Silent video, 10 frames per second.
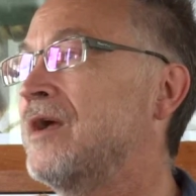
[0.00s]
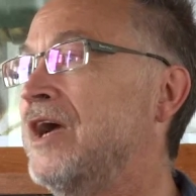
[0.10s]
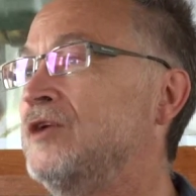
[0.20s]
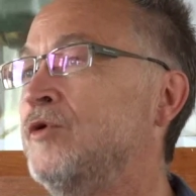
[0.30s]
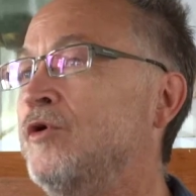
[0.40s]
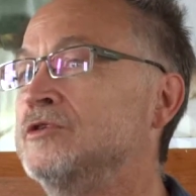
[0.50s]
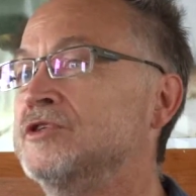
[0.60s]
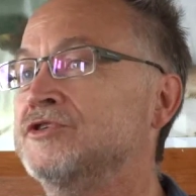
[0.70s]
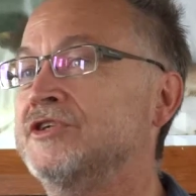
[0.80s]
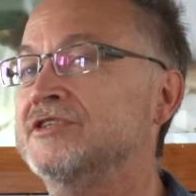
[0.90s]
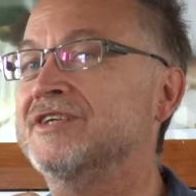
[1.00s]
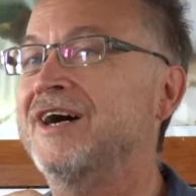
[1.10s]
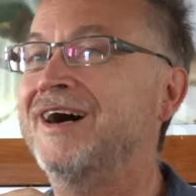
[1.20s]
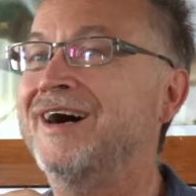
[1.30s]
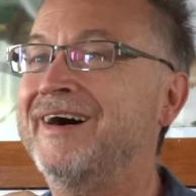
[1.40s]
I know all the tricks.
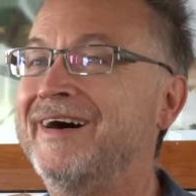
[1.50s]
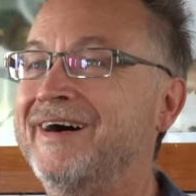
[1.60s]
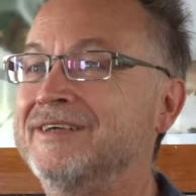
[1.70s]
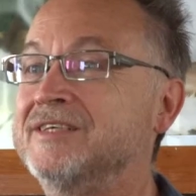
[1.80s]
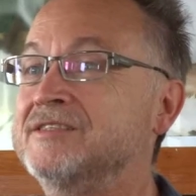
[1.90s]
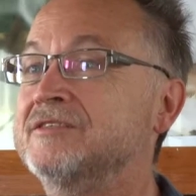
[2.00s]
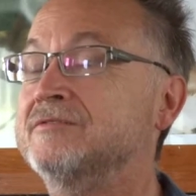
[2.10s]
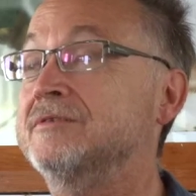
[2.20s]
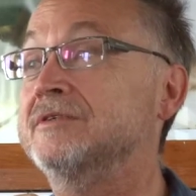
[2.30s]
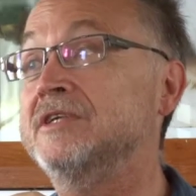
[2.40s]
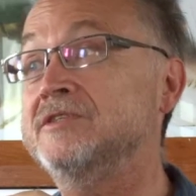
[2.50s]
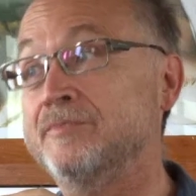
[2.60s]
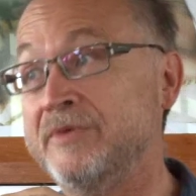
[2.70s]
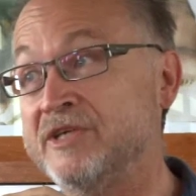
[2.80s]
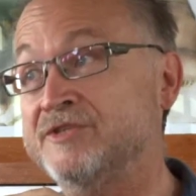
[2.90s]
Ha, ha. That's, that's
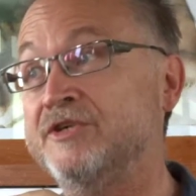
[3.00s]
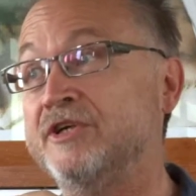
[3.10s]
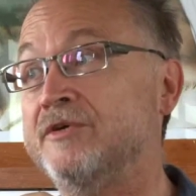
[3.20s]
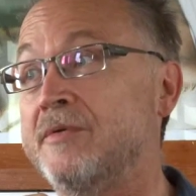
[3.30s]
the biggest trick.